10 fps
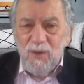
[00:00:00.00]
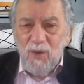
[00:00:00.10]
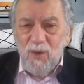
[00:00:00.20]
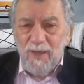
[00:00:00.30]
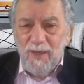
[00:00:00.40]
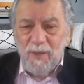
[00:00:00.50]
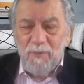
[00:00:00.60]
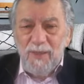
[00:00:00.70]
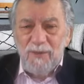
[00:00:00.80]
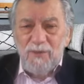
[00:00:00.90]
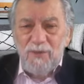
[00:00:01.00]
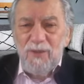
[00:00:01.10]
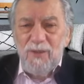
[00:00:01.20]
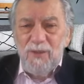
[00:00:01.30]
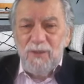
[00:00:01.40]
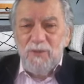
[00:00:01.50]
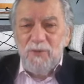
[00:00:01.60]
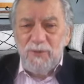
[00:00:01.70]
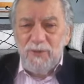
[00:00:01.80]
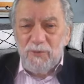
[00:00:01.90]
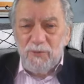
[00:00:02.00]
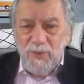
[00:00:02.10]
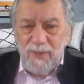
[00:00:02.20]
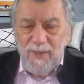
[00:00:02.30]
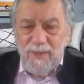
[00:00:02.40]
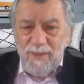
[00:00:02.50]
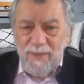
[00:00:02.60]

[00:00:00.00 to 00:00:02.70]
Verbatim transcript: are elemental to a degree,